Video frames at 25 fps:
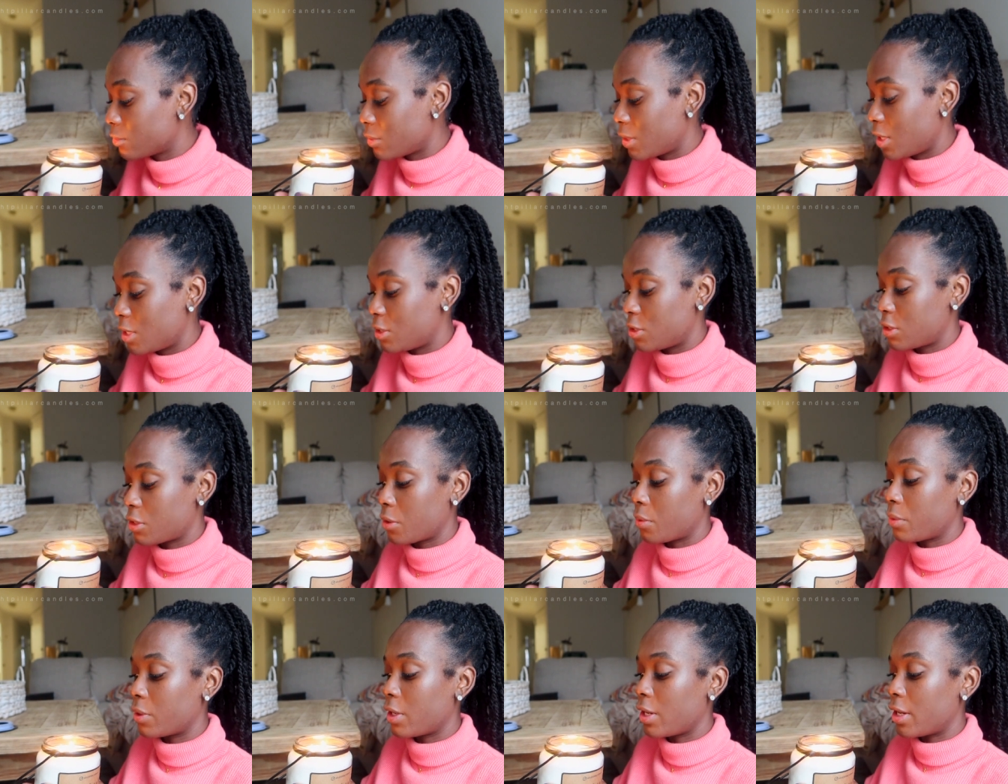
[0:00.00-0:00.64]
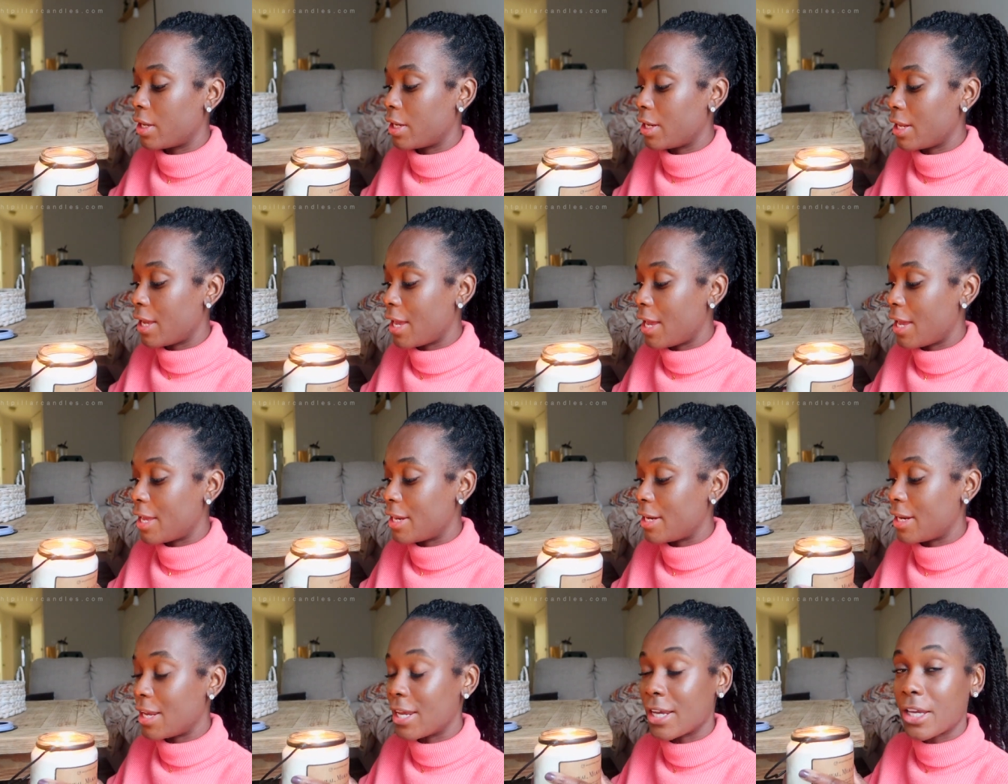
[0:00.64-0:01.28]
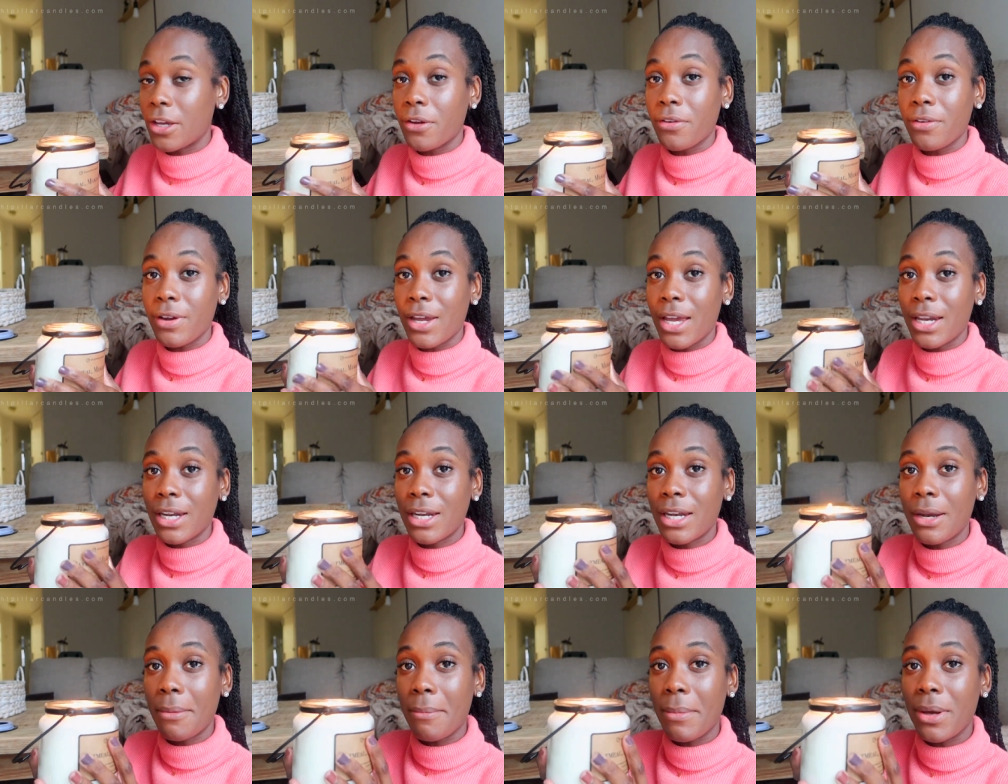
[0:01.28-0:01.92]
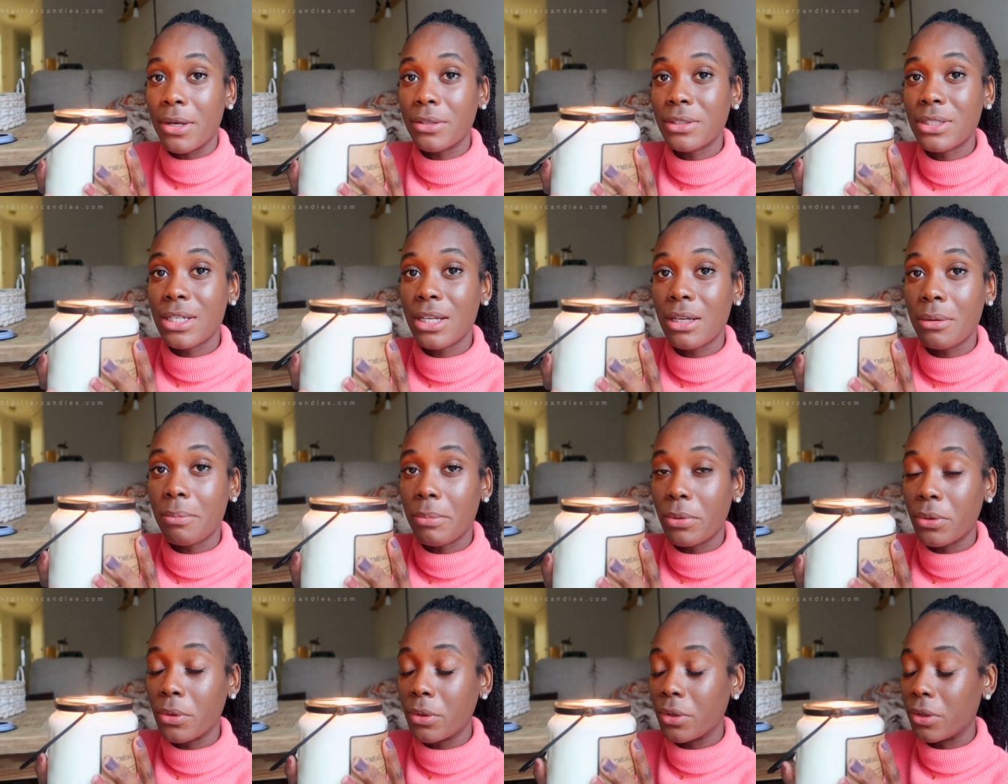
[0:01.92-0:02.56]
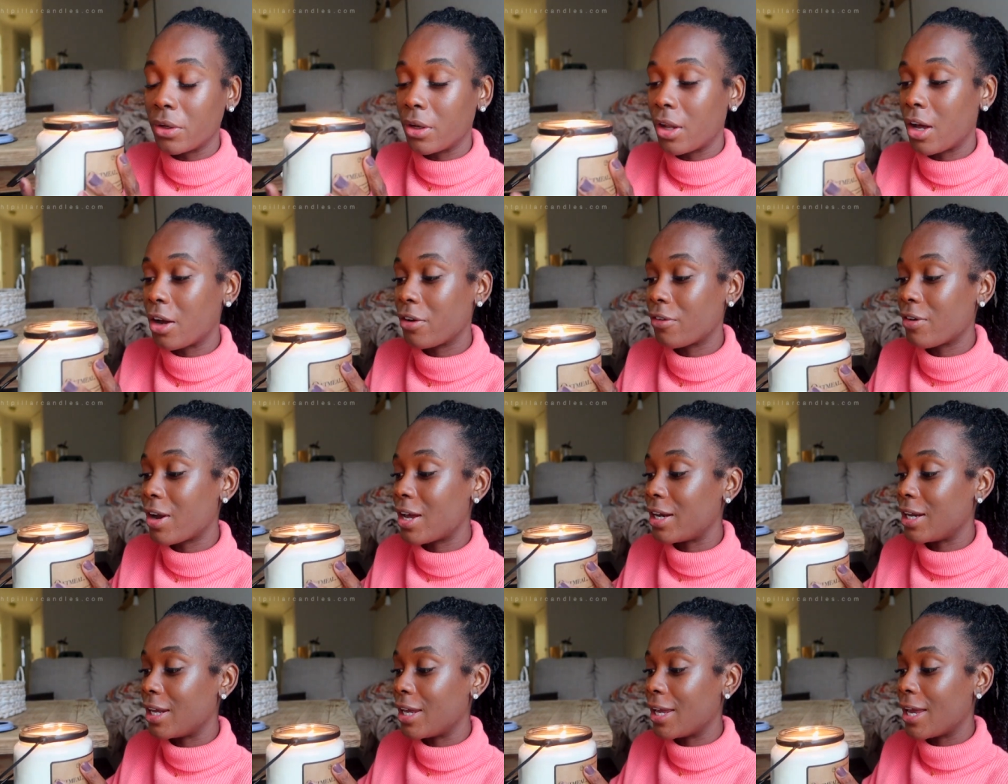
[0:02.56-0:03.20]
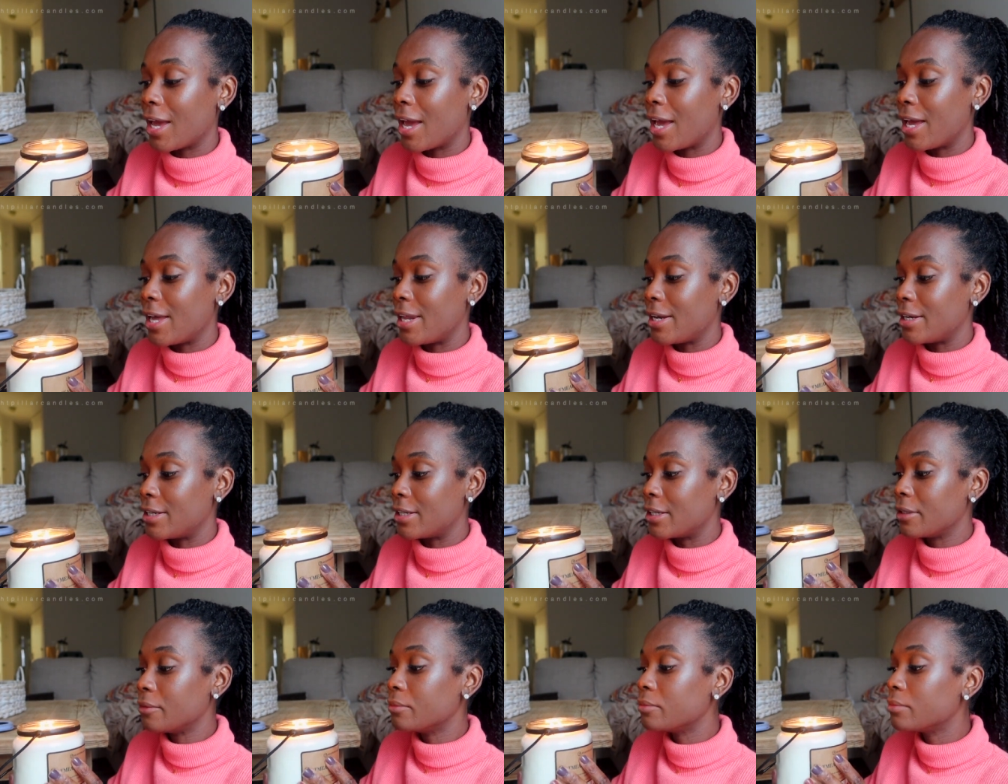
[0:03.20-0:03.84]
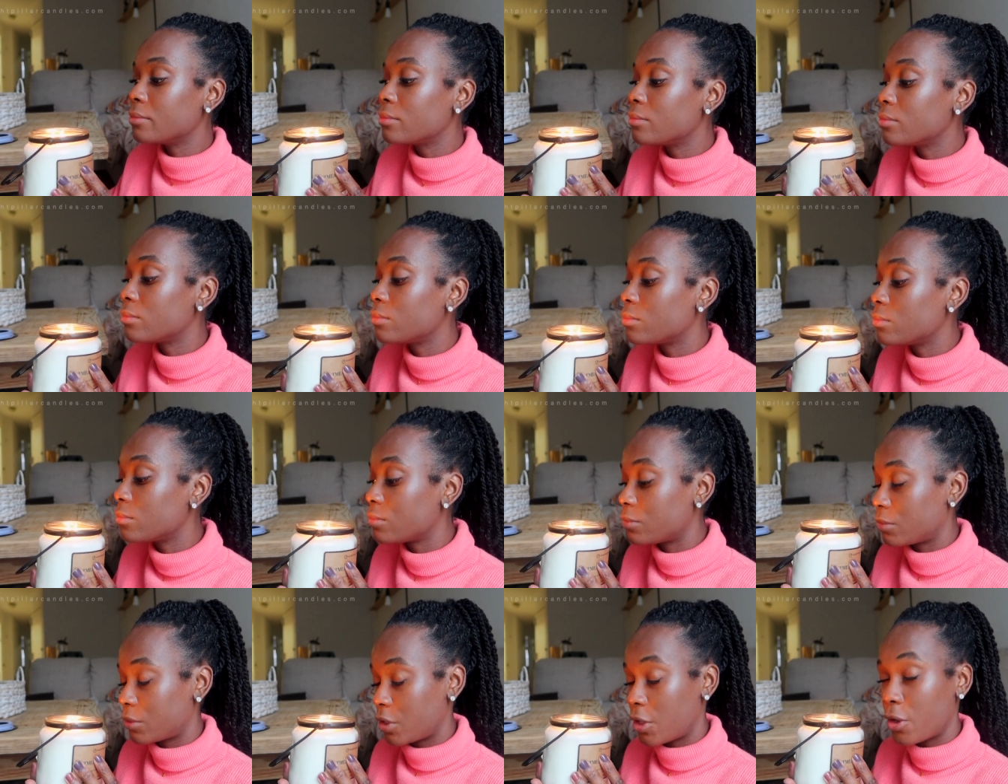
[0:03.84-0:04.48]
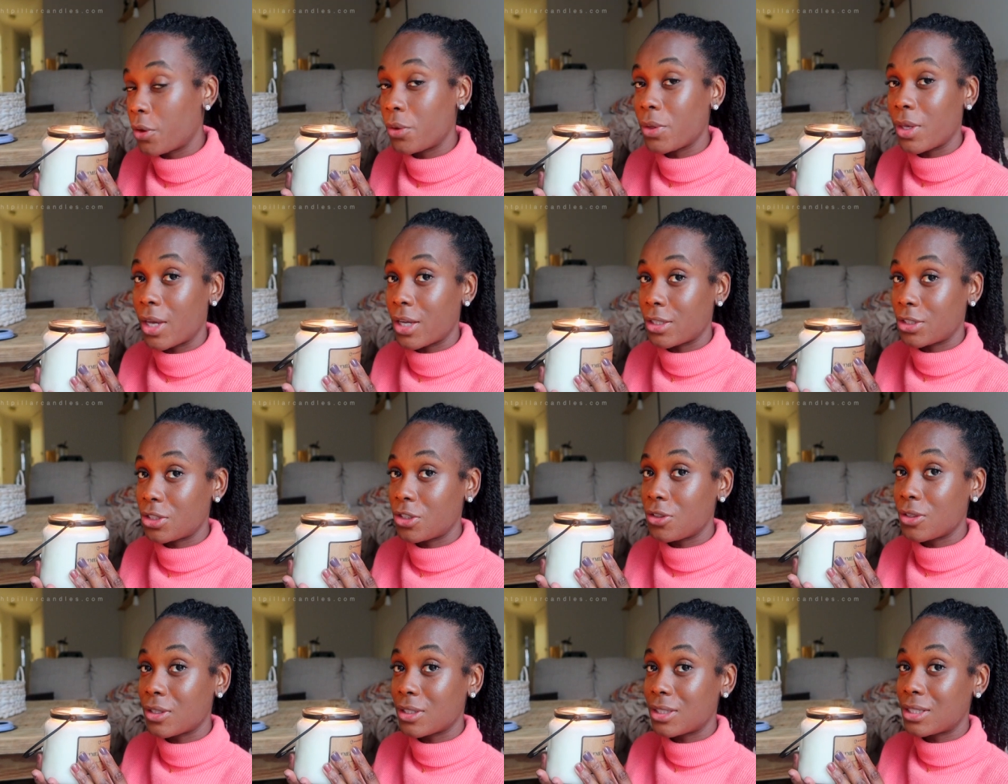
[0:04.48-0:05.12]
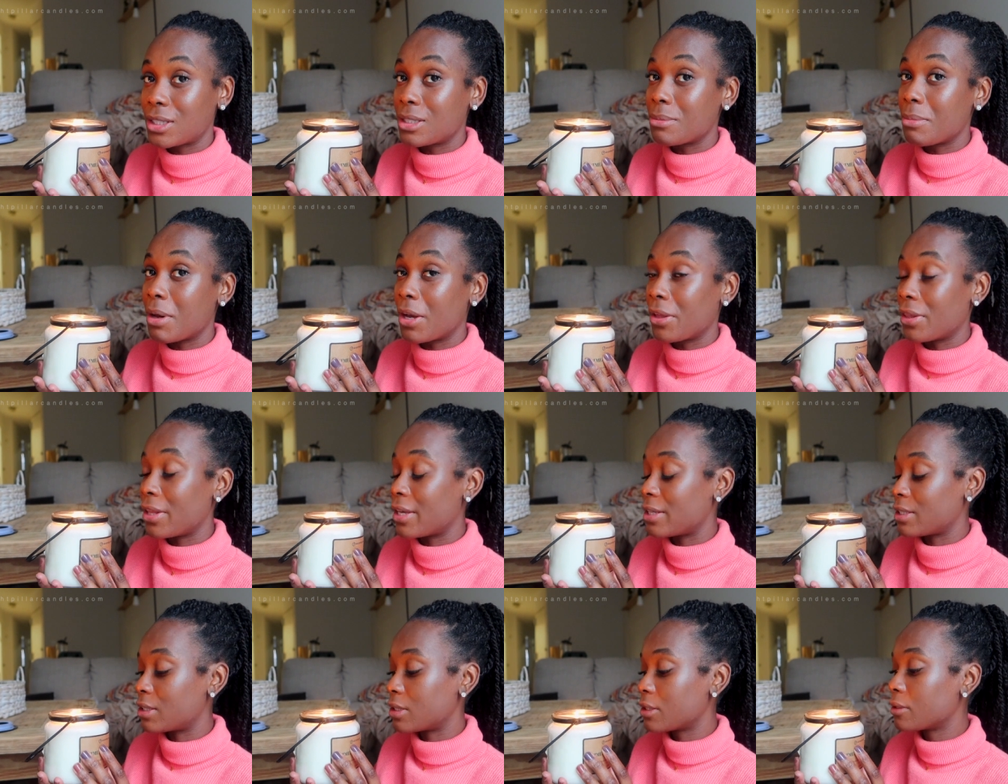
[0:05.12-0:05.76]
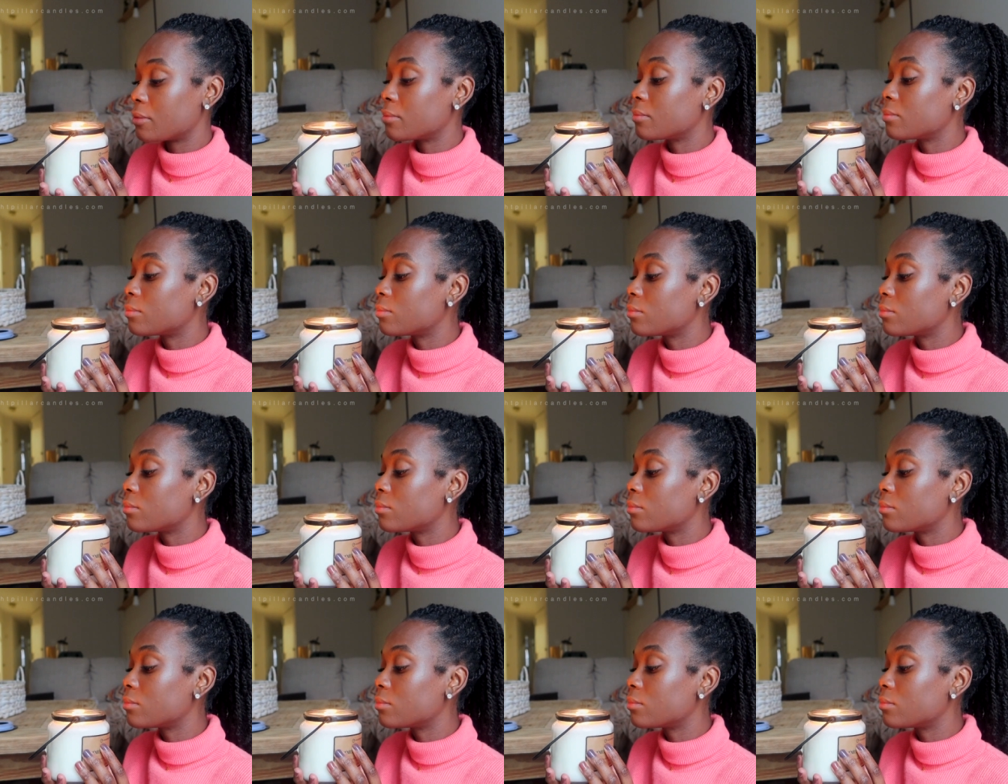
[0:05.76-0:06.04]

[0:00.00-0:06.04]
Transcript: and so good. And it created a melting pool already and oh yes, you could smell this.